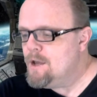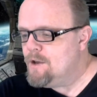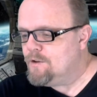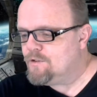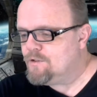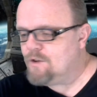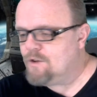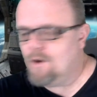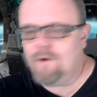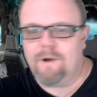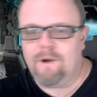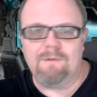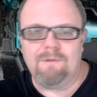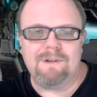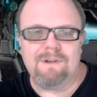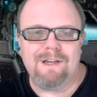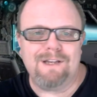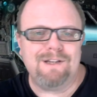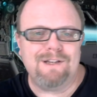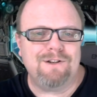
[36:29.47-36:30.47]
So it,
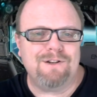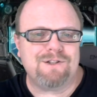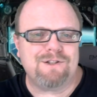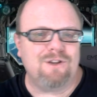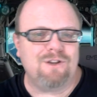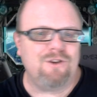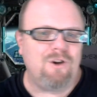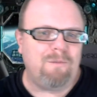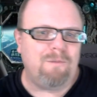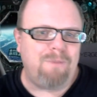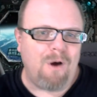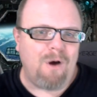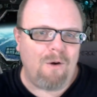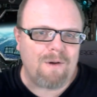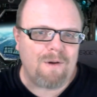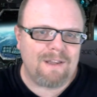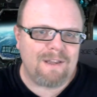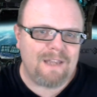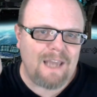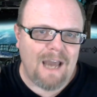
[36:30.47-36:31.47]
you know, it's a little
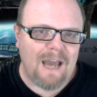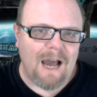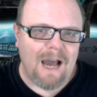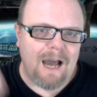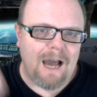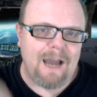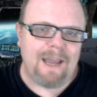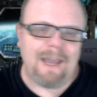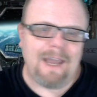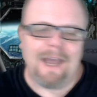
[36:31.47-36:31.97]
poke in the eye